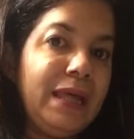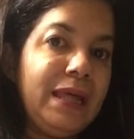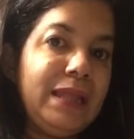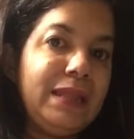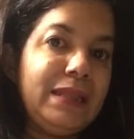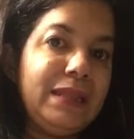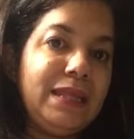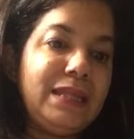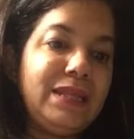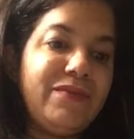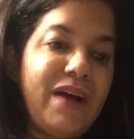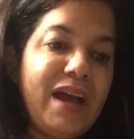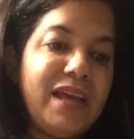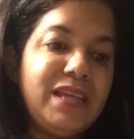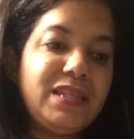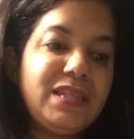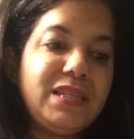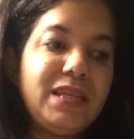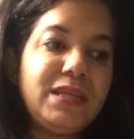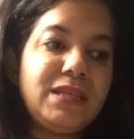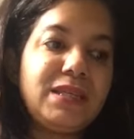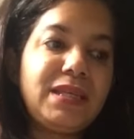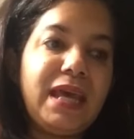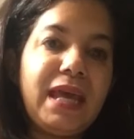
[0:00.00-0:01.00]
The device
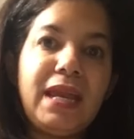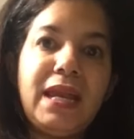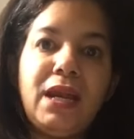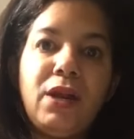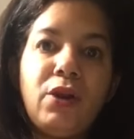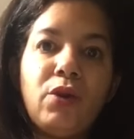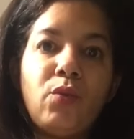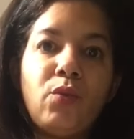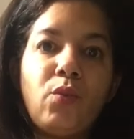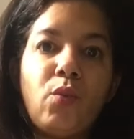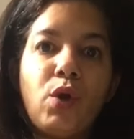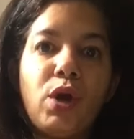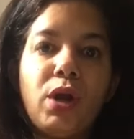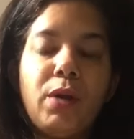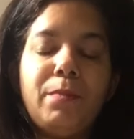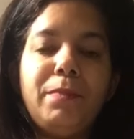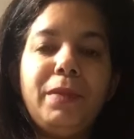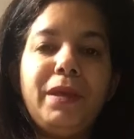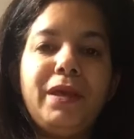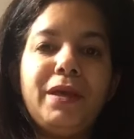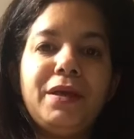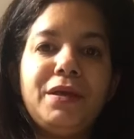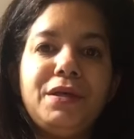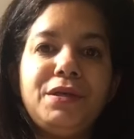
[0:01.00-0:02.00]
does get a little warm
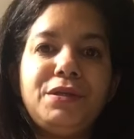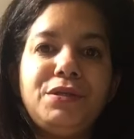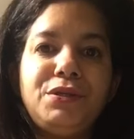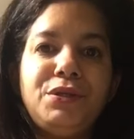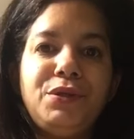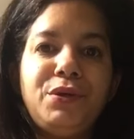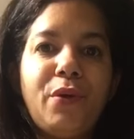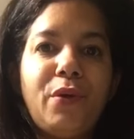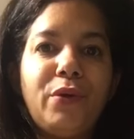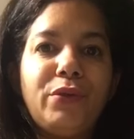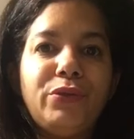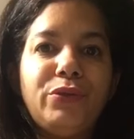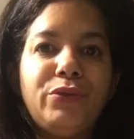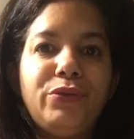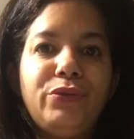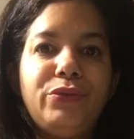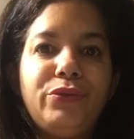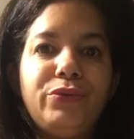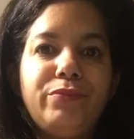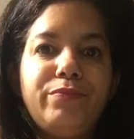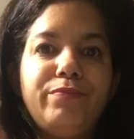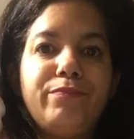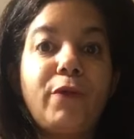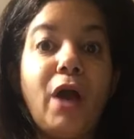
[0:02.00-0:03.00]
because you're
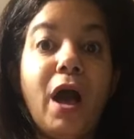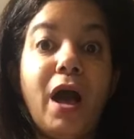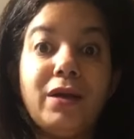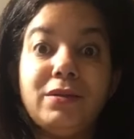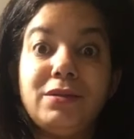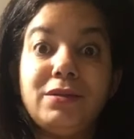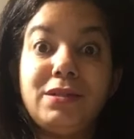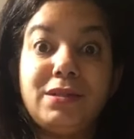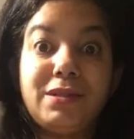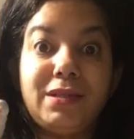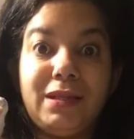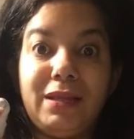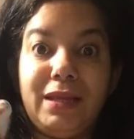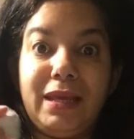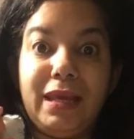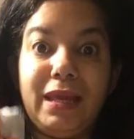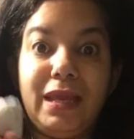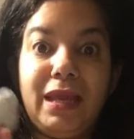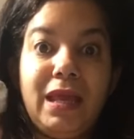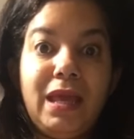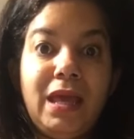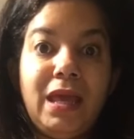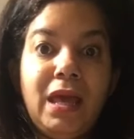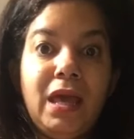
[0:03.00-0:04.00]
constantly
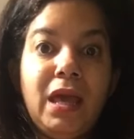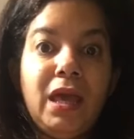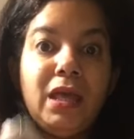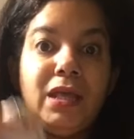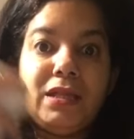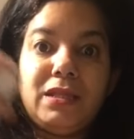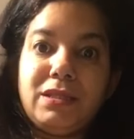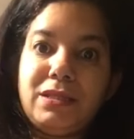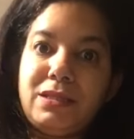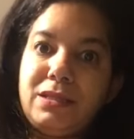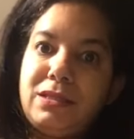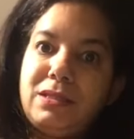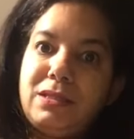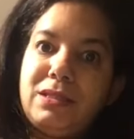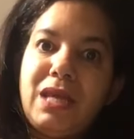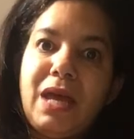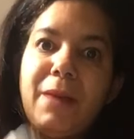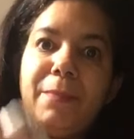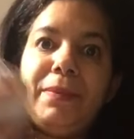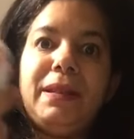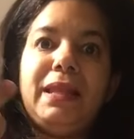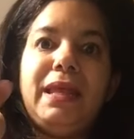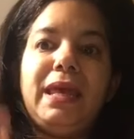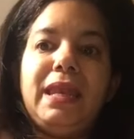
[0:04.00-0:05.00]

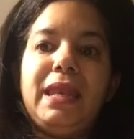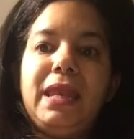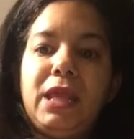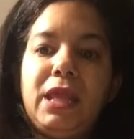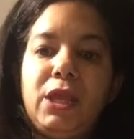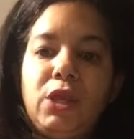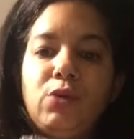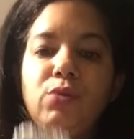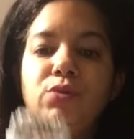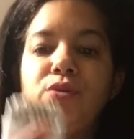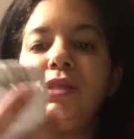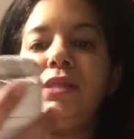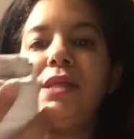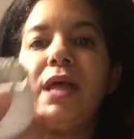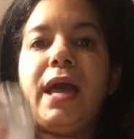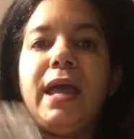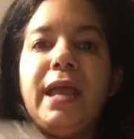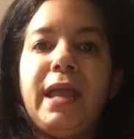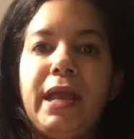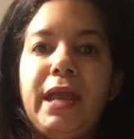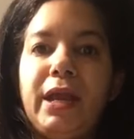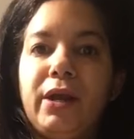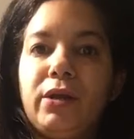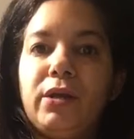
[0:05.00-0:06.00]
depilating, using that
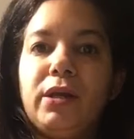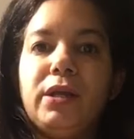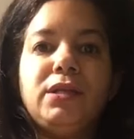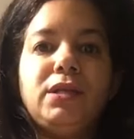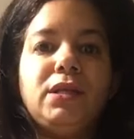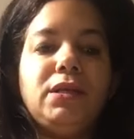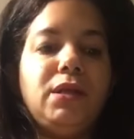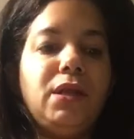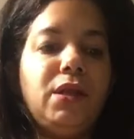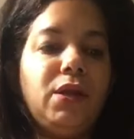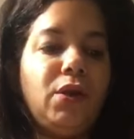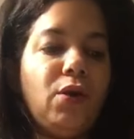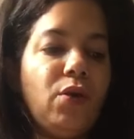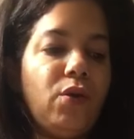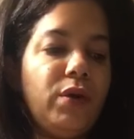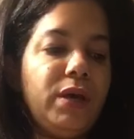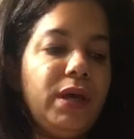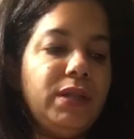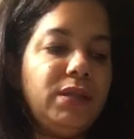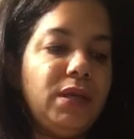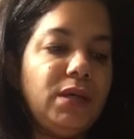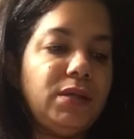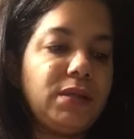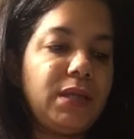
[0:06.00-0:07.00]
hair, and you know,
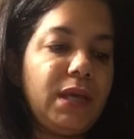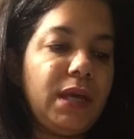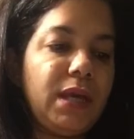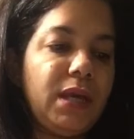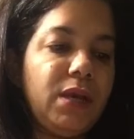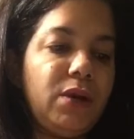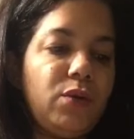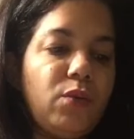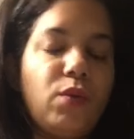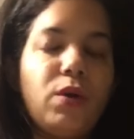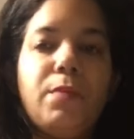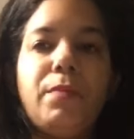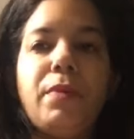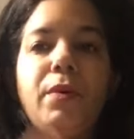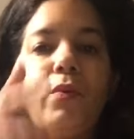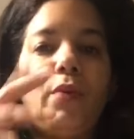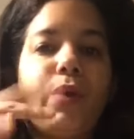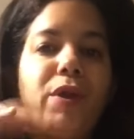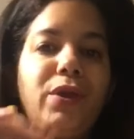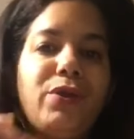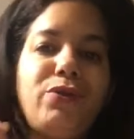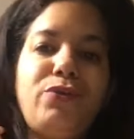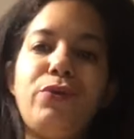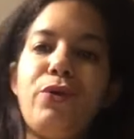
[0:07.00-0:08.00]
it does get a little warm, but
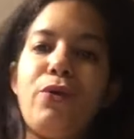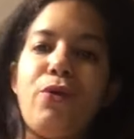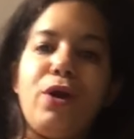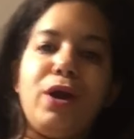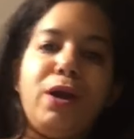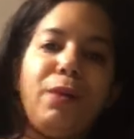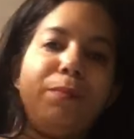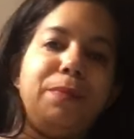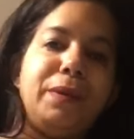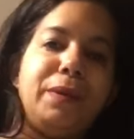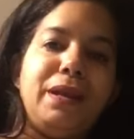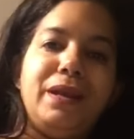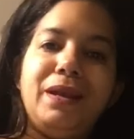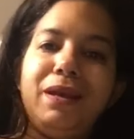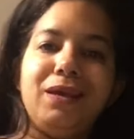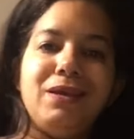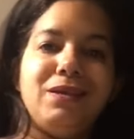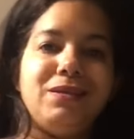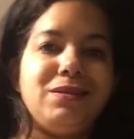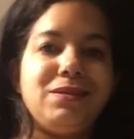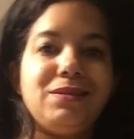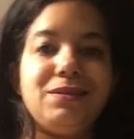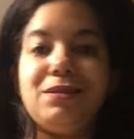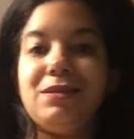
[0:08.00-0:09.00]
when you do your armpit,
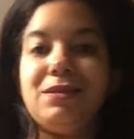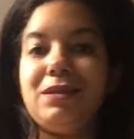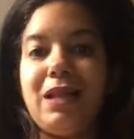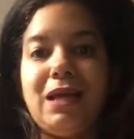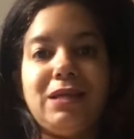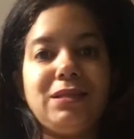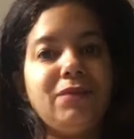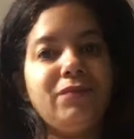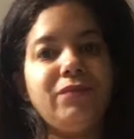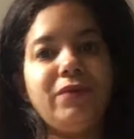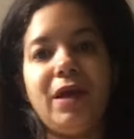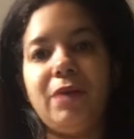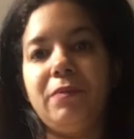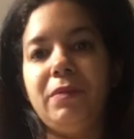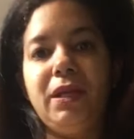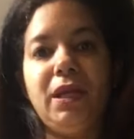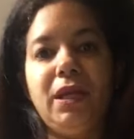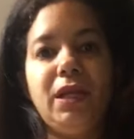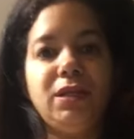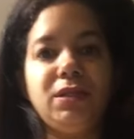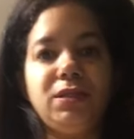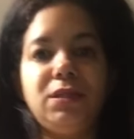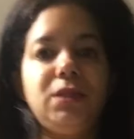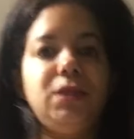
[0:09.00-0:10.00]
it's less than 5
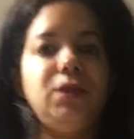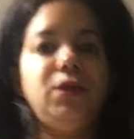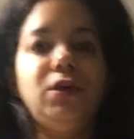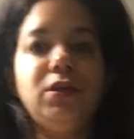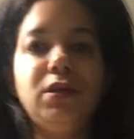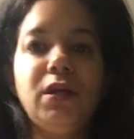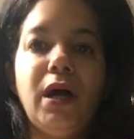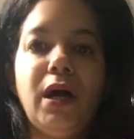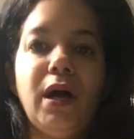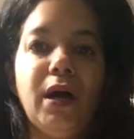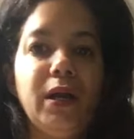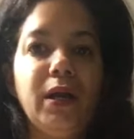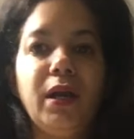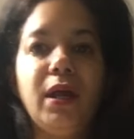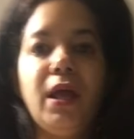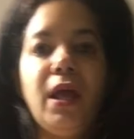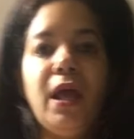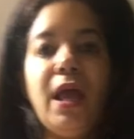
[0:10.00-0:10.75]
minutes, you're done.